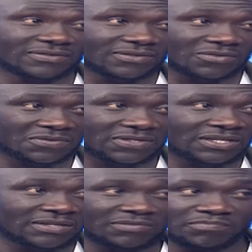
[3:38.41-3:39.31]
You've
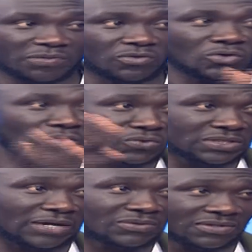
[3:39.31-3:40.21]
seen people go down